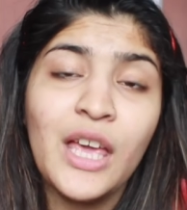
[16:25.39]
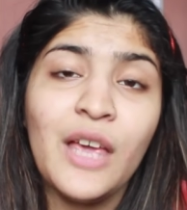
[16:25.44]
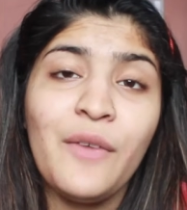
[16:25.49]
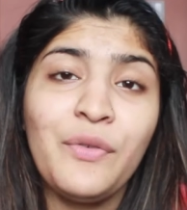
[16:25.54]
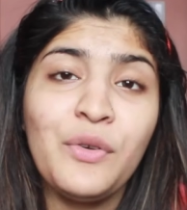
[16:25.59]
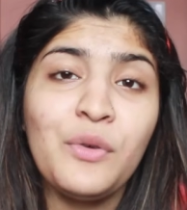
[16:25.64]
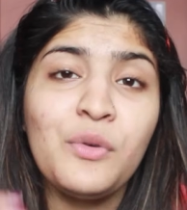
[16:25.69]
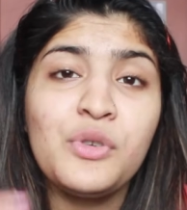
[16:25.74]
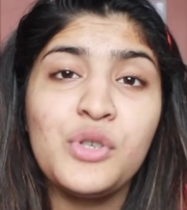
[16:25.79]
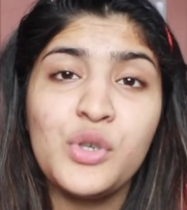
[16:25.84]

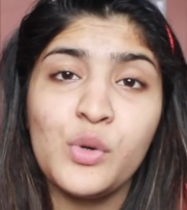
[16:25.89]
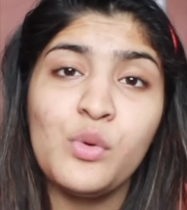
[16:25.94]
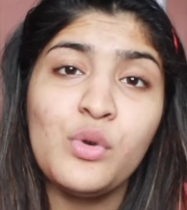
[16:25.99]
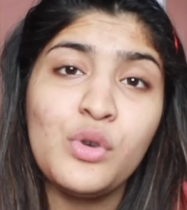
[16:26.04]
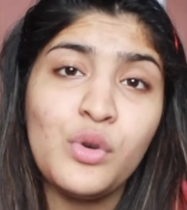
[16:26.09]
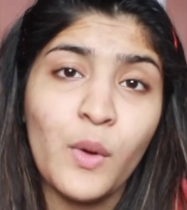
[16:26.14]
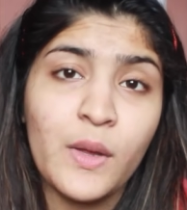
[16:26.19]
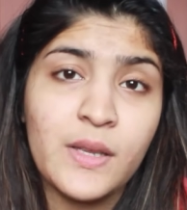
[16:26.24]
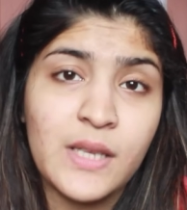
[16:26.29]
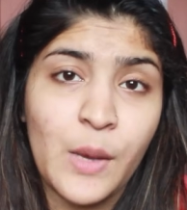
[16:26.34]
If you
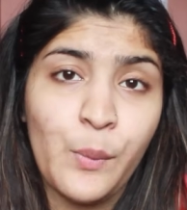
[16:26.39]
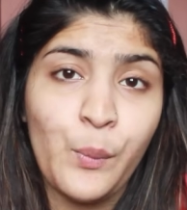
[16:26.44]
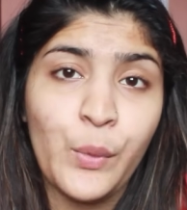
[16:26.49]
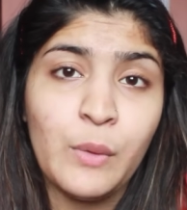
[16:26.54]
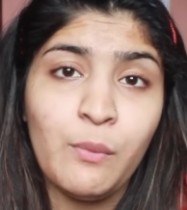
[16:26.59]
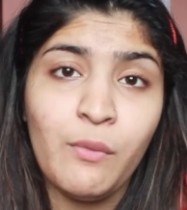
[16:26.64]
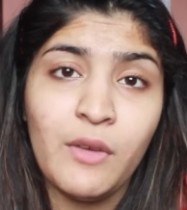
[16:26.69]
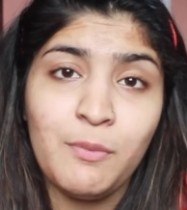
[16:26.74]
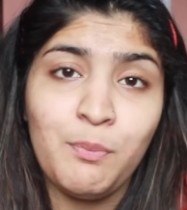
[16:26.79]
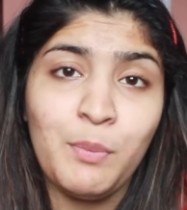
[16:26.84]
do know
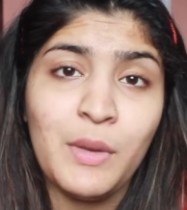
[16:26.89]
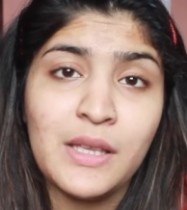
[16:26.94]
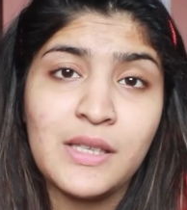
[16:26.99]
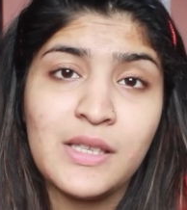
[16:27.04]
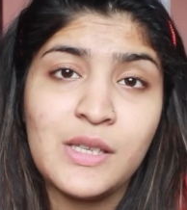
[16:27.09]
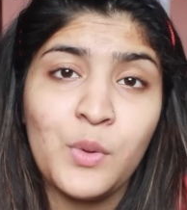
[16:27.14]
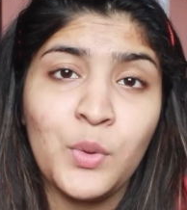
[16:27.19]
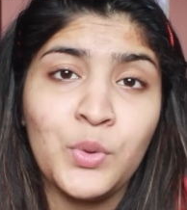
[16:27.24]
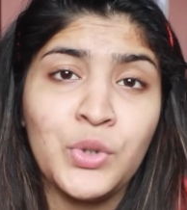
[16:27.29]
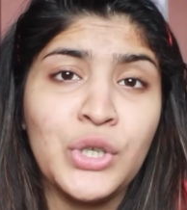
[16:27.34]
someone with
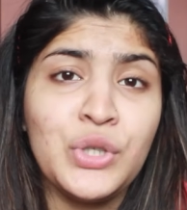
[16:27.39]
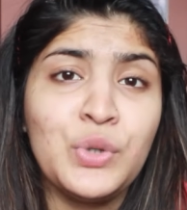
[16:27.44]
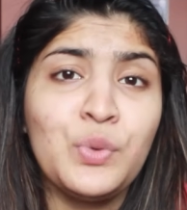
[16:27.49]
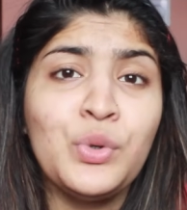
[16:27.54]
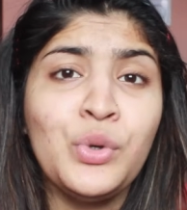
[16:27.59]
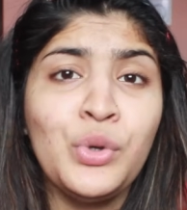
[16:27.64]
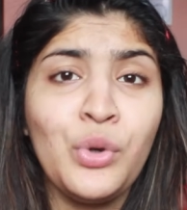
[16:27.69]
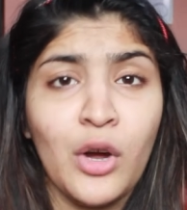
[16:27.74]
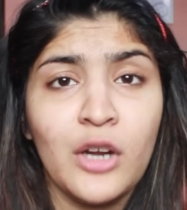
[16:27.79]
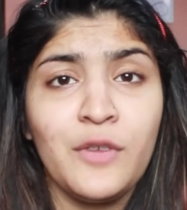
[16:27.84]
PCOD,
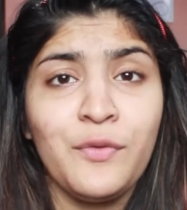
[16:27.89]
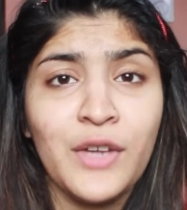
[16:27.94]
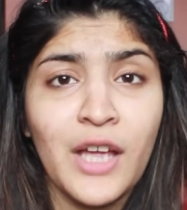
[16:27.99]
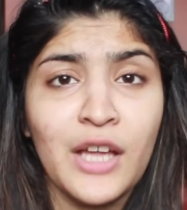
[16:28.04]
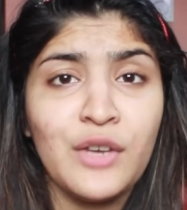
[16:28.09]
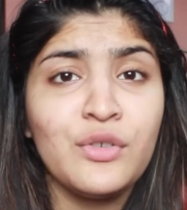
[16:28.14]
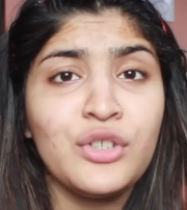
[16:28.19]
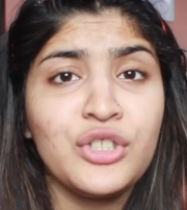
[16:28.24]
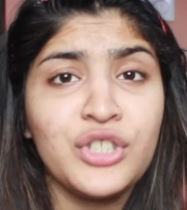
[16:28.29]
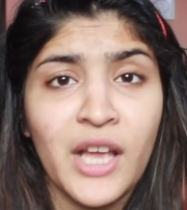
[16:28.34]
do not
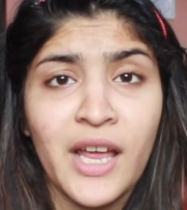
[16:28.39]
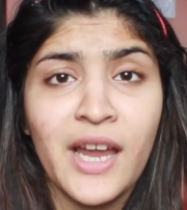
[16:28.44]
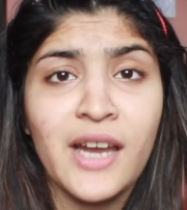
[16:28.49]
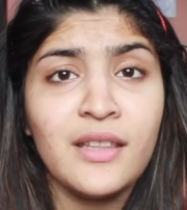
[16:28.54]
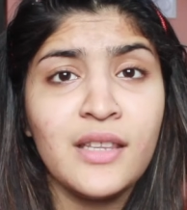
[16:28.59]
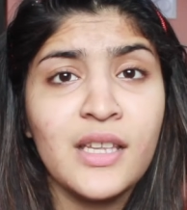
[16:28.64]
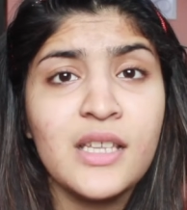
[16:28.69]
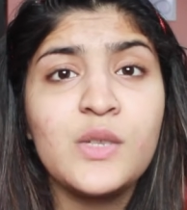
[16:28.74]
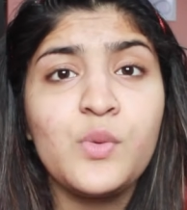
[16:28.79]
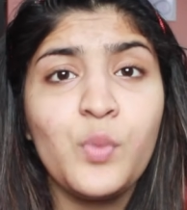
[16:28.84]
forget to
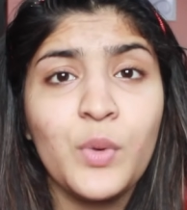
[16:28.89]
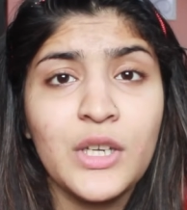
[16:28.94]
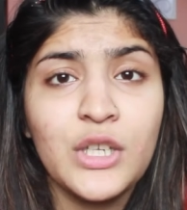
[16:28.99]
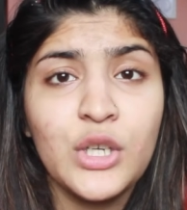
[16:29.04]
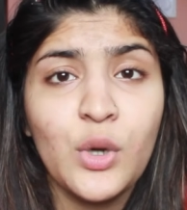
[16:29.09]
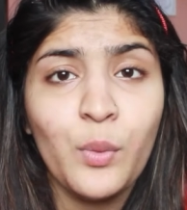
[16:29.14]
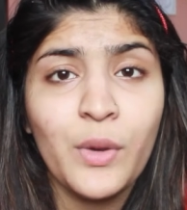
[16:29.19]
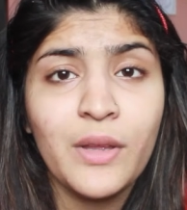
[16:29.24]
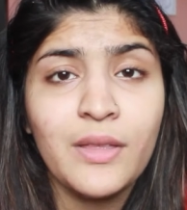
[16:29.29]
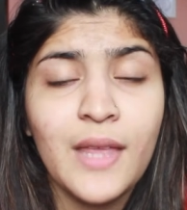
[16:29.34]
share this
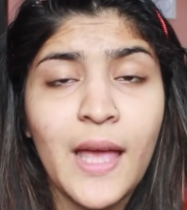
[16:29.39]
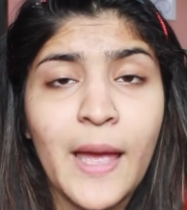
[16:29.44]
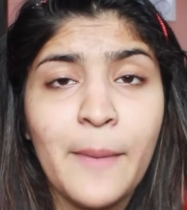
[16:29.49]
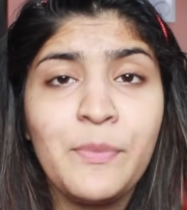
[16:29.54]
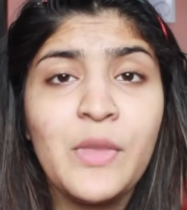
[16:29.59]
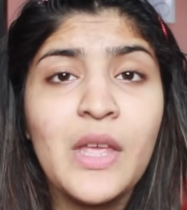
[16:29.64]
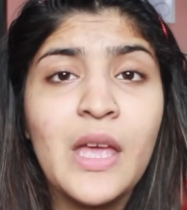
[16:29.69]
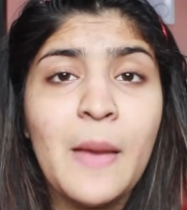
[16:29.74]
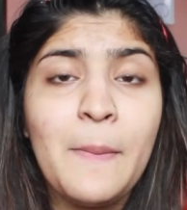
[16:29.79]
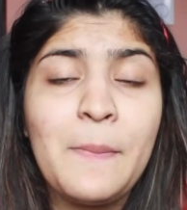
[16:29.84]
video with
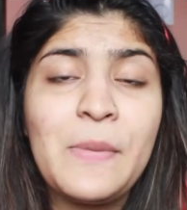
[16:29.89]
them,